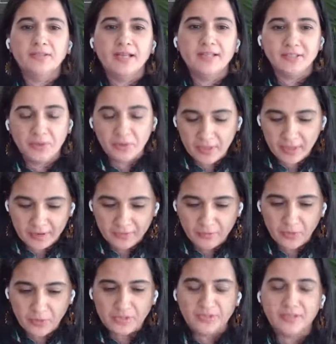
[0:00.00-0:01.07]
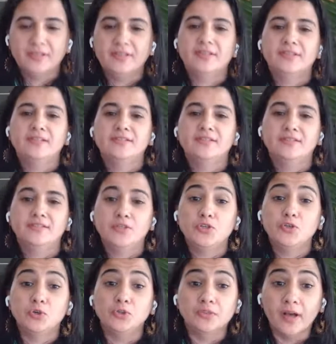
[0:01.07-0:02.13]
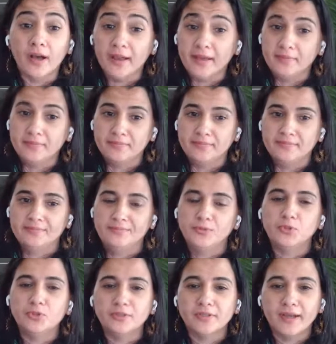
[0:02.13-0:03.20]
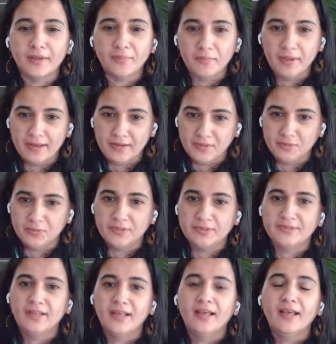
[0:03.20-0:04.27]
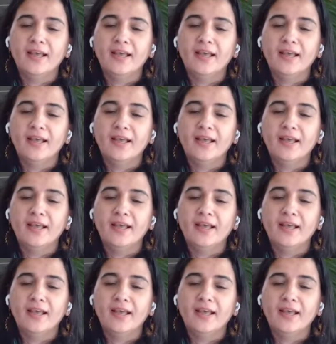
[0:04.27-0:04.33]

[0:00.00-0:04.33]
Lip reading: as a creative person is your time management,